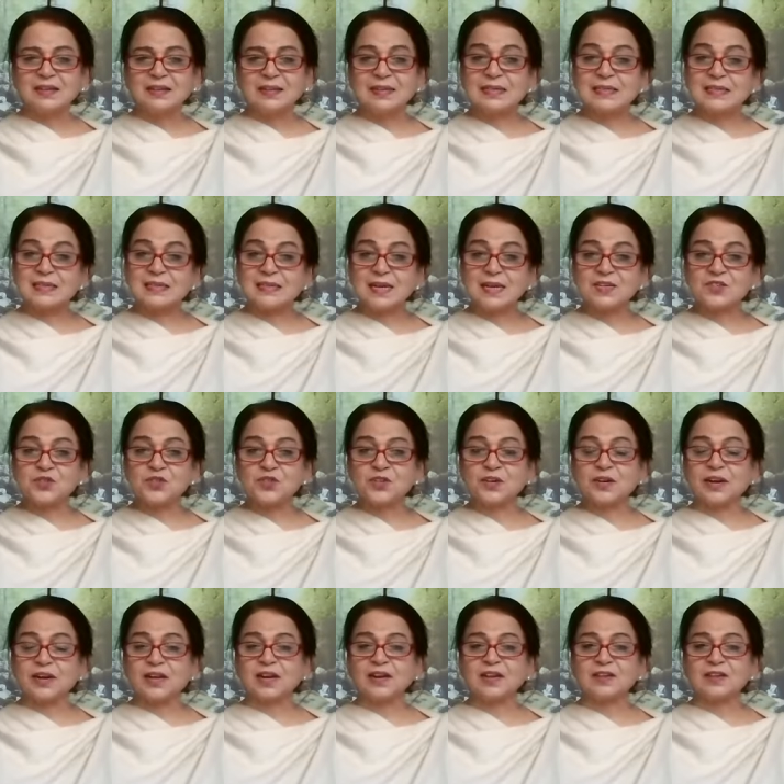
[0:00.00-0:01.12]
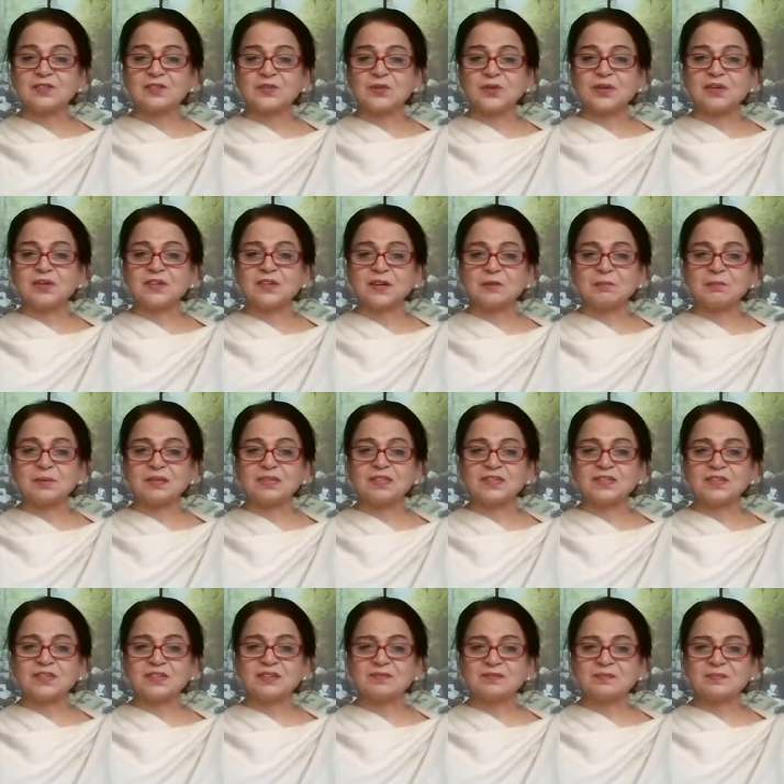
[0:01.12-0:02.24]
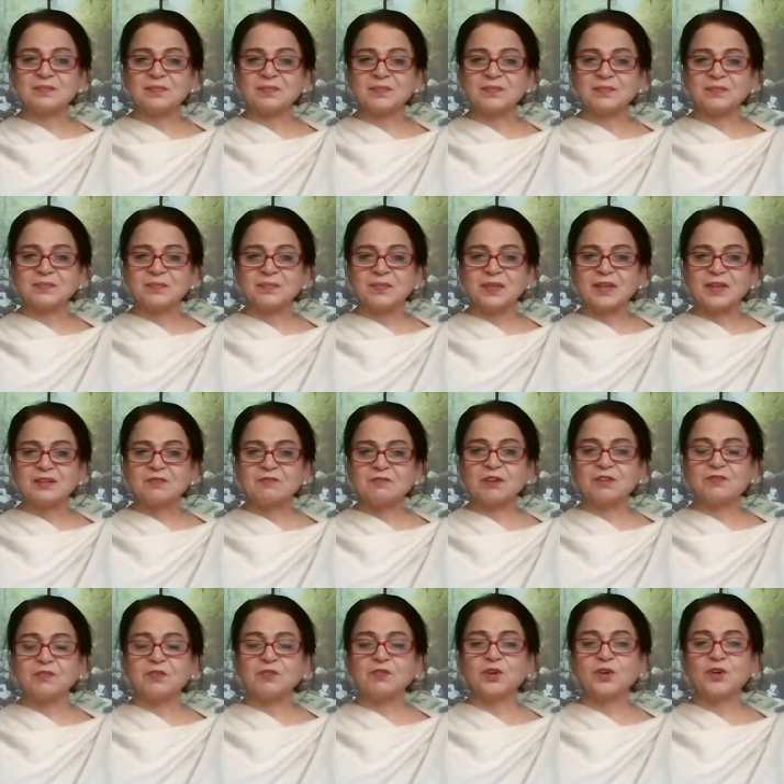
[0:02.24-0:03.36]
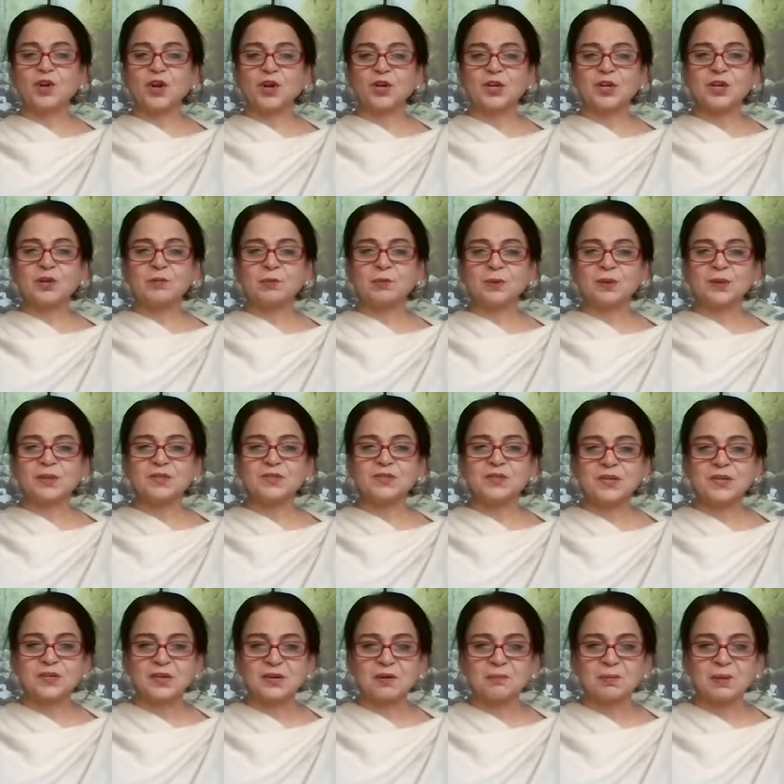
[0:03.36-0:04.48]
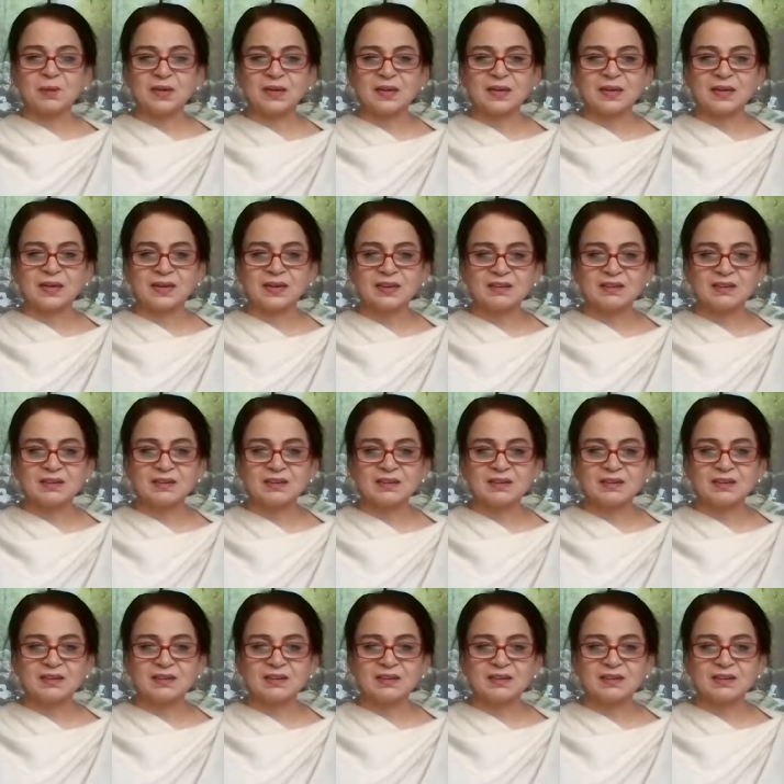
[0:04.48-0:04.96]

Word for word: this yesterday also a little bit when we were talking about the subtle body.